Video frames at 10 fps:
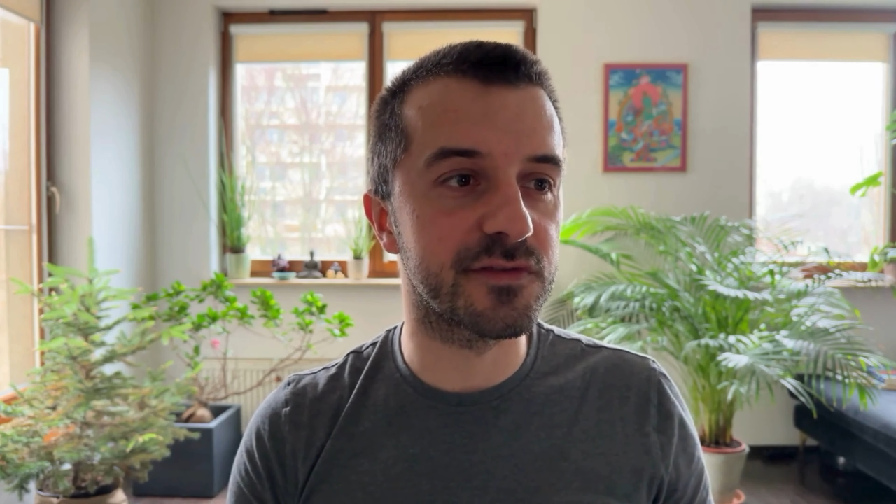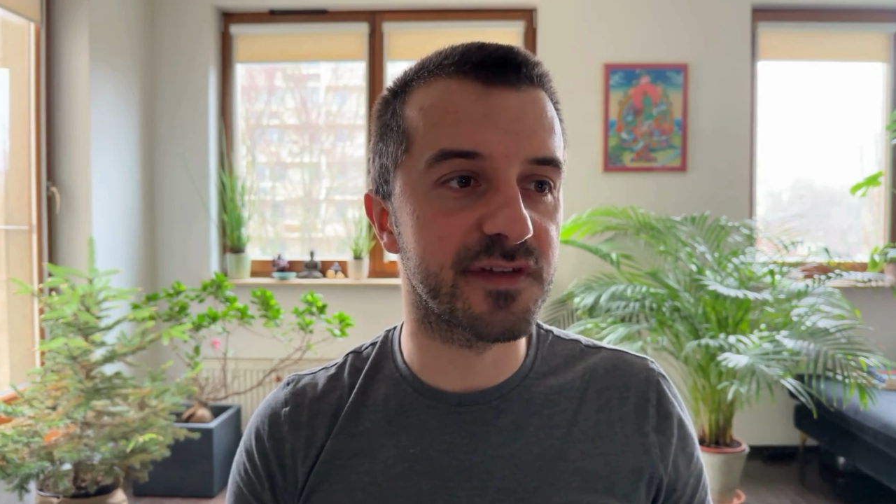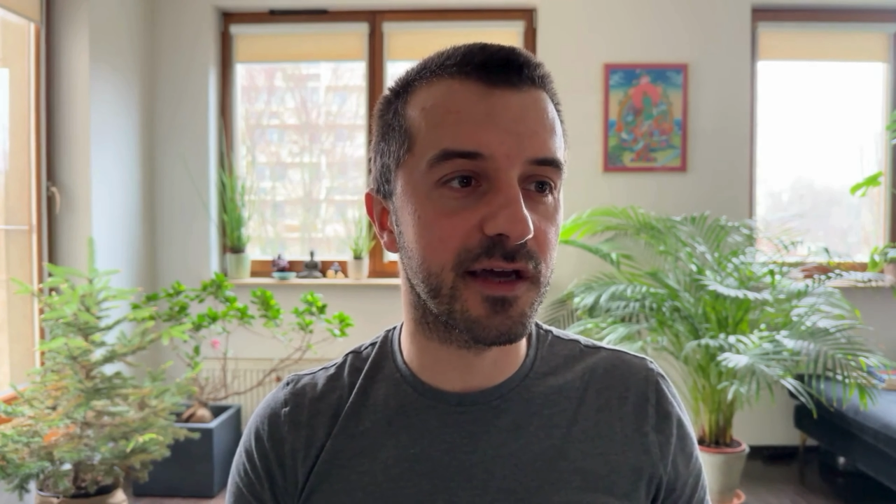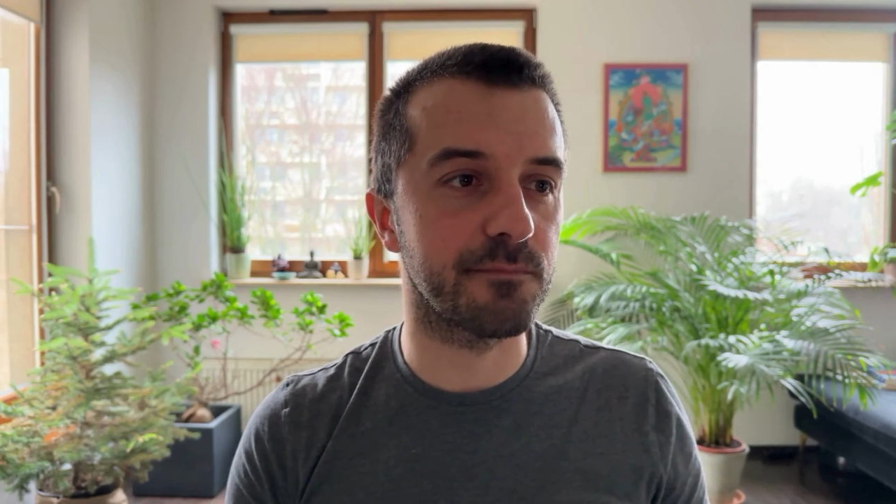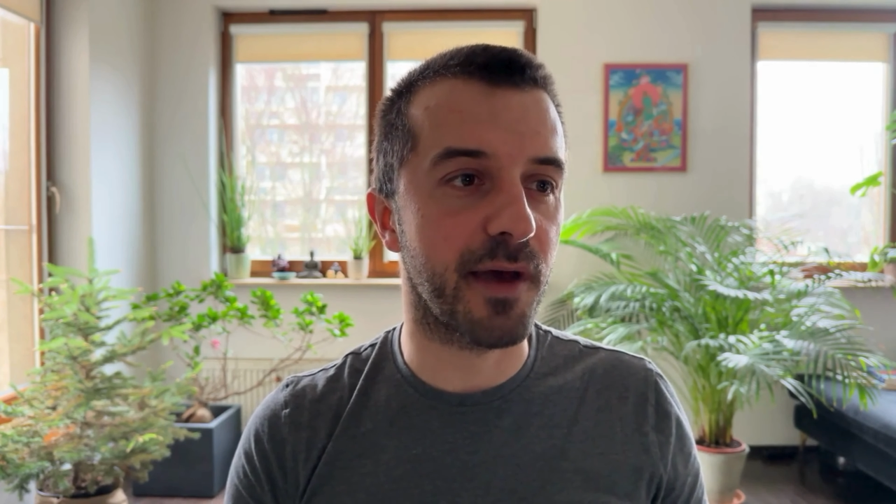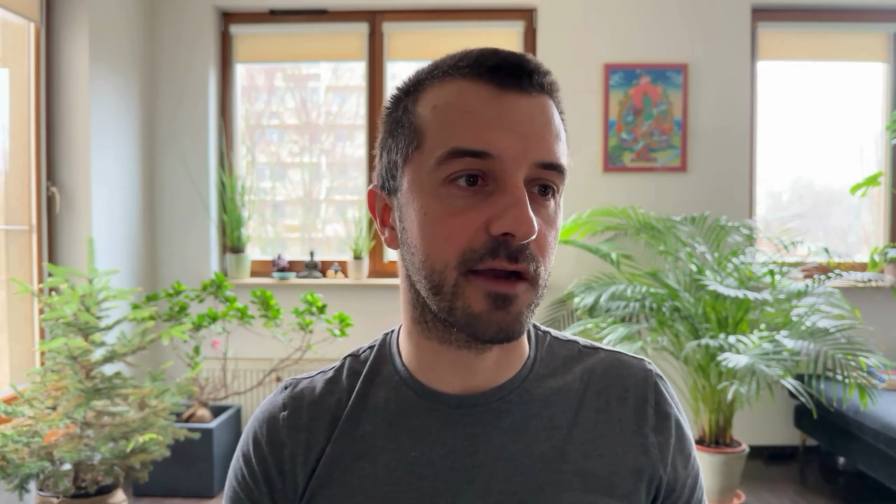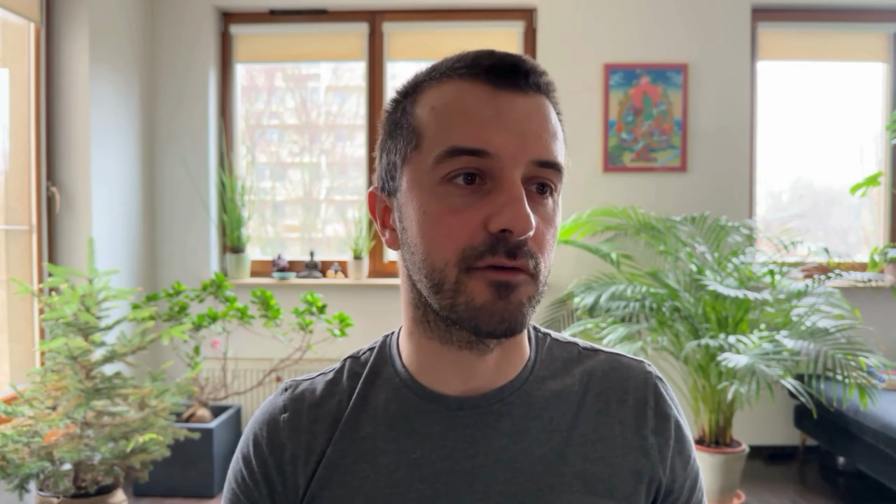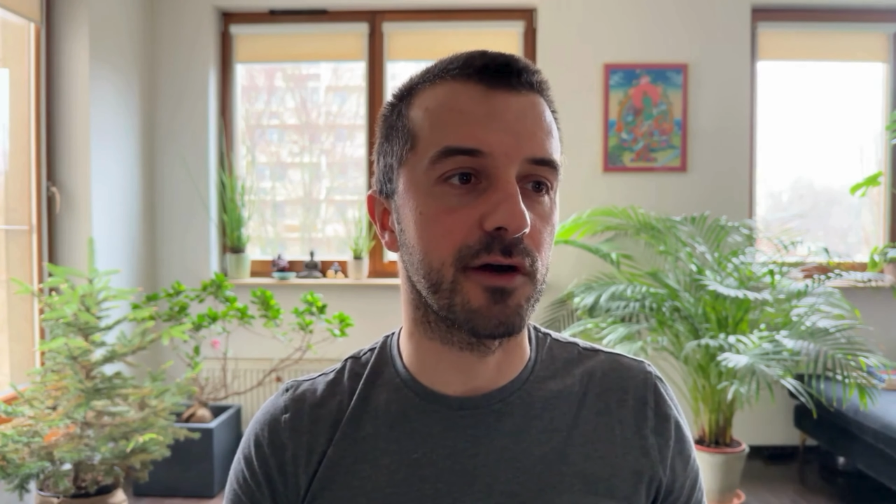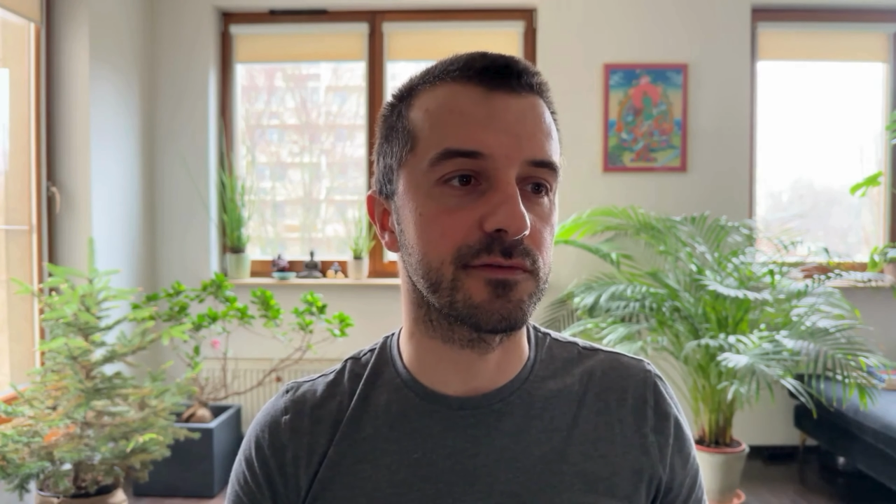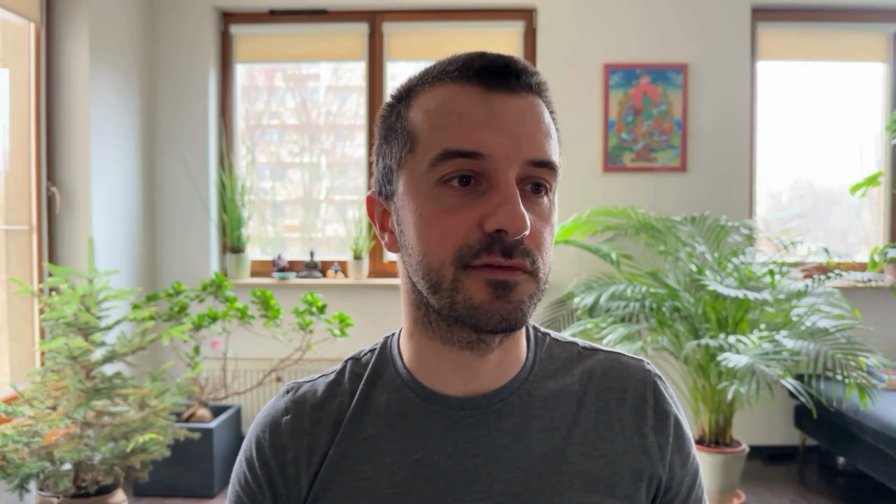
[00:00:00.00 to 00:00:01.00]
design
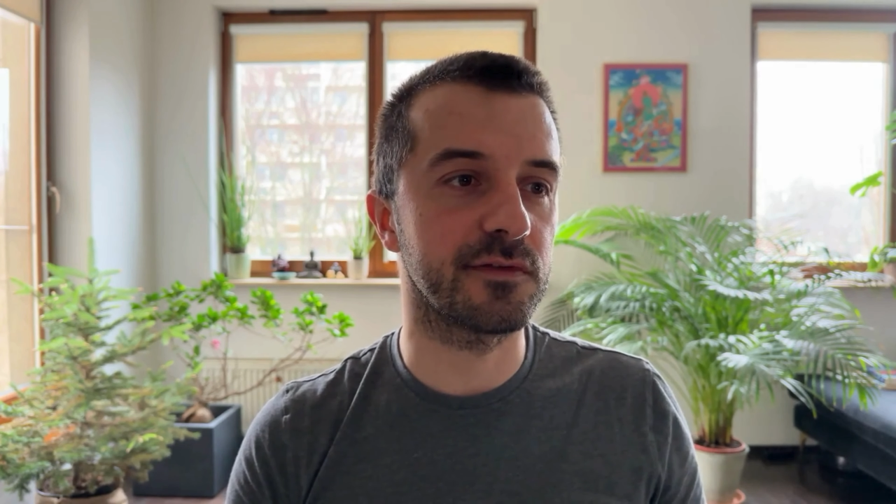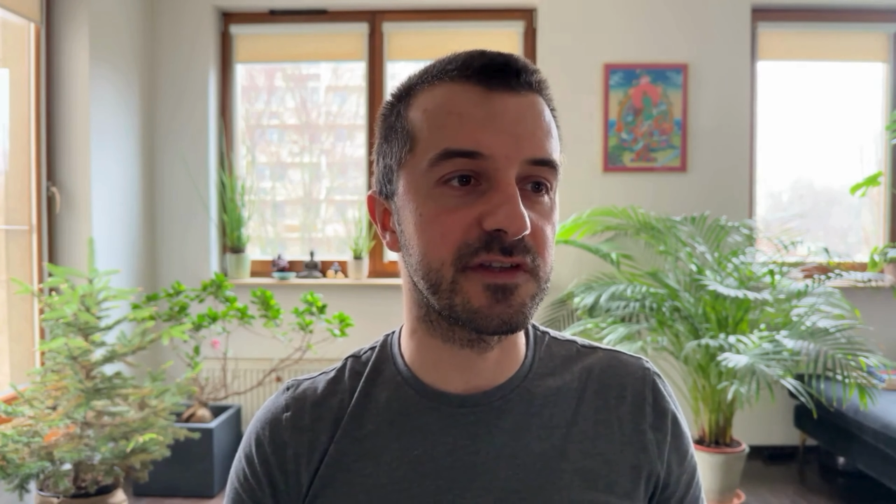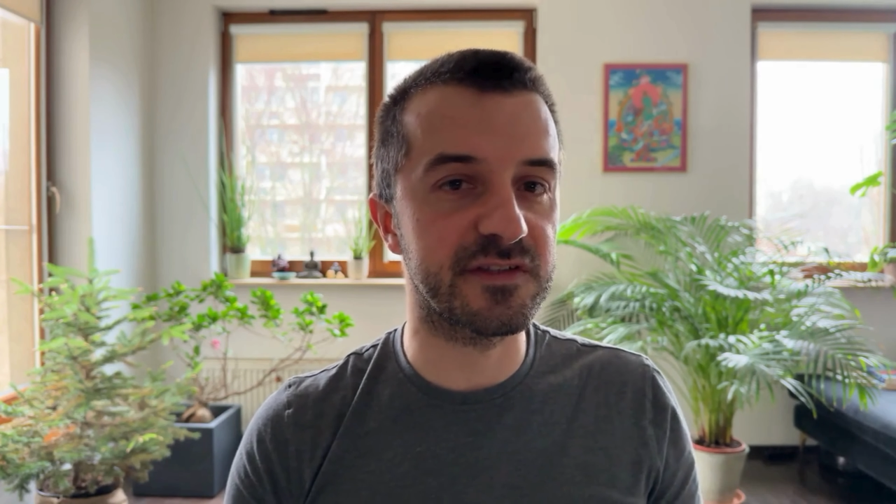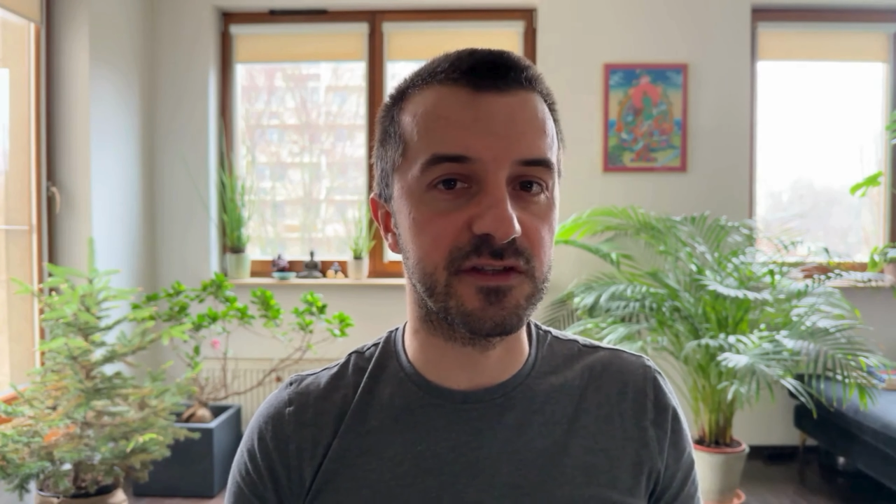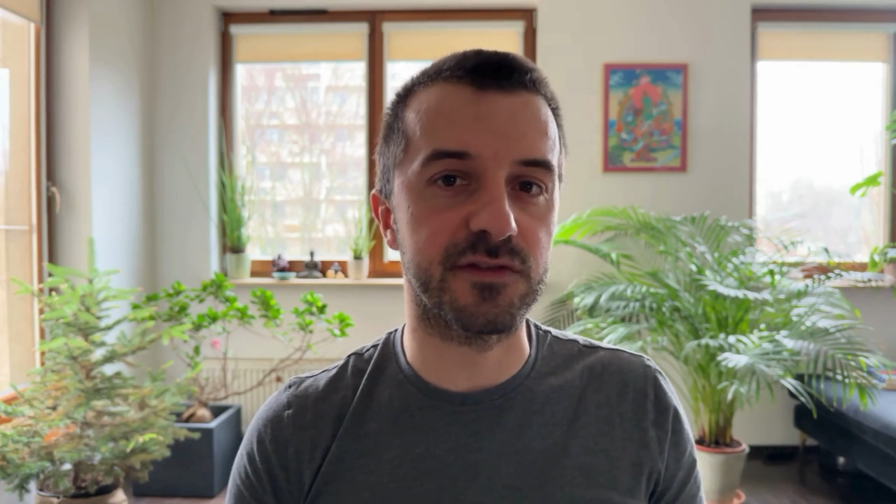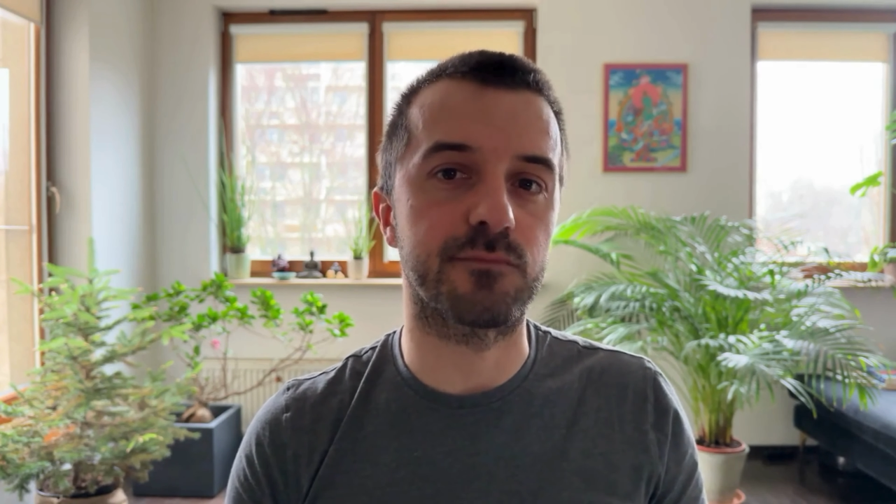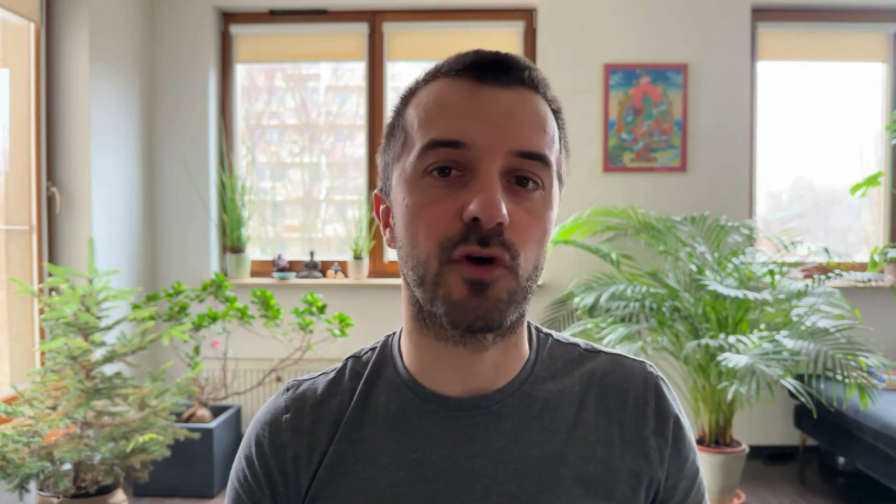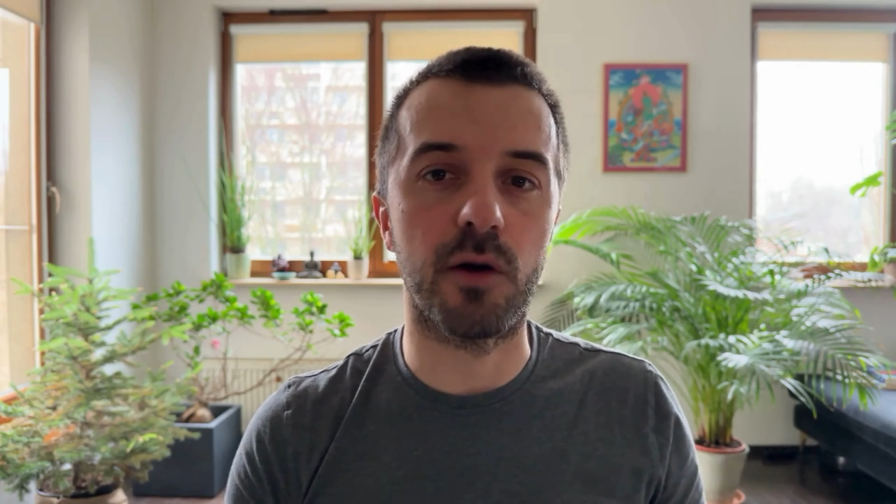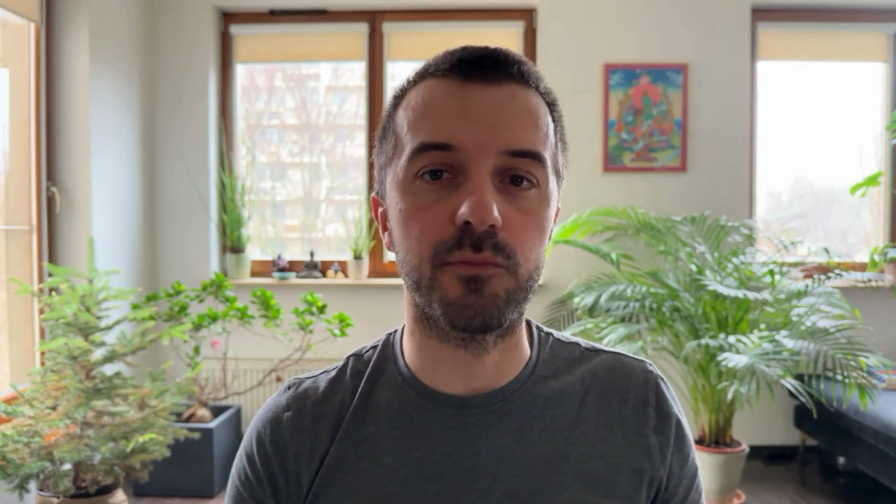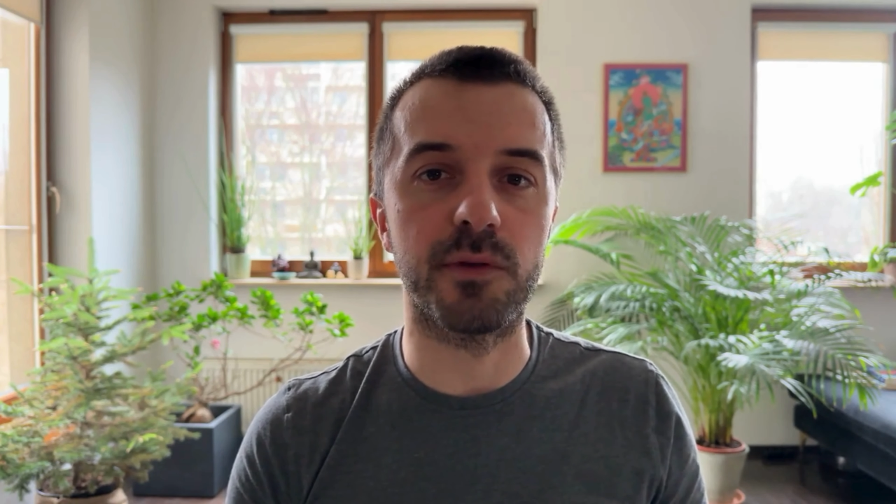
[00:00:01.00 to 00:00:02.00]
background. Is this a
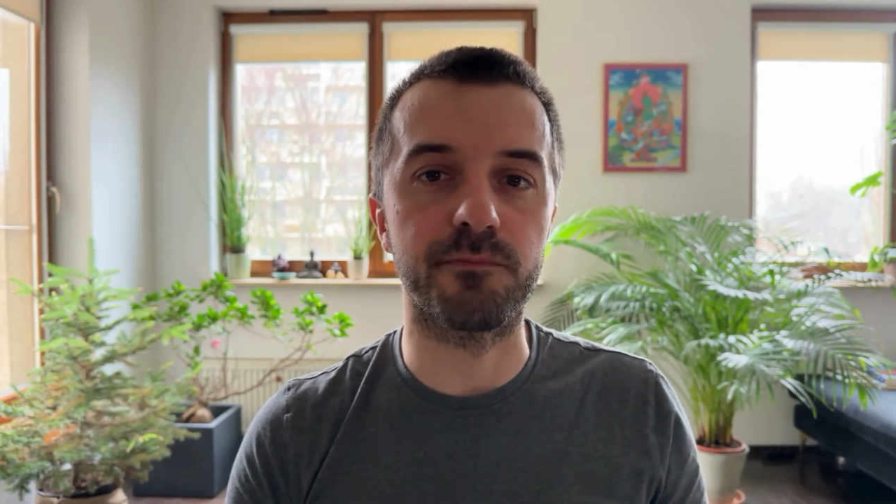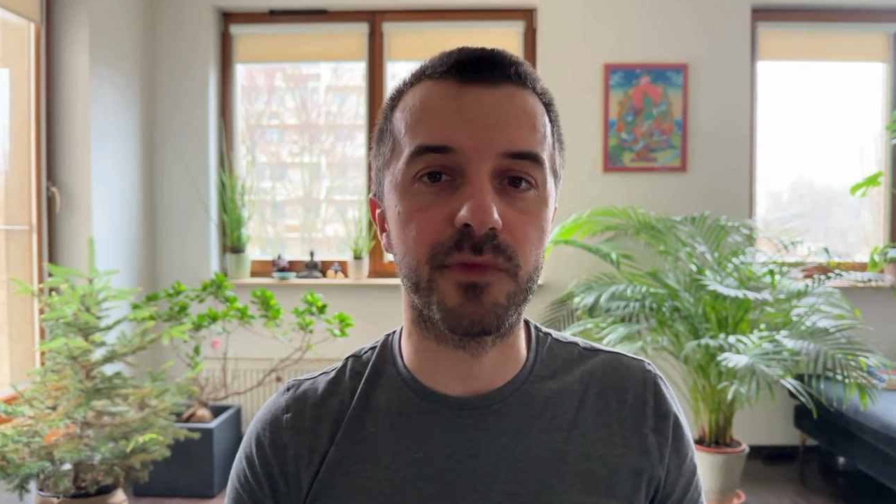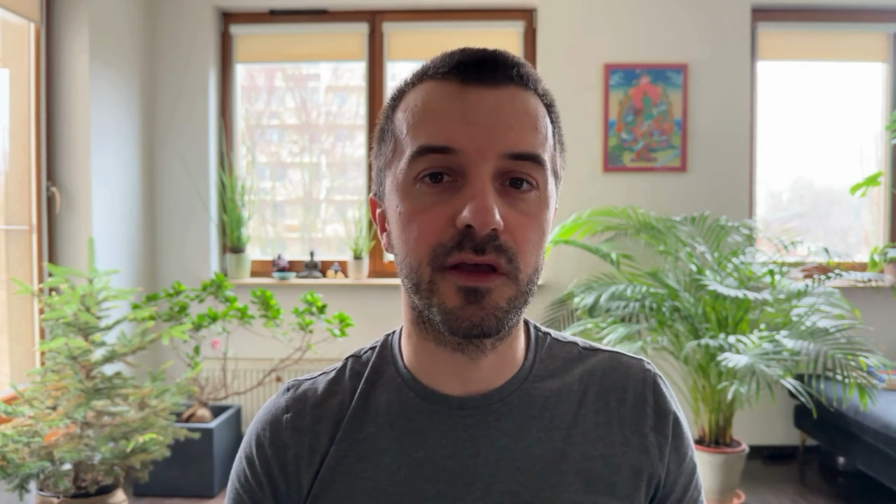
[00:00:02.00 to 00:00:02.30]
problem?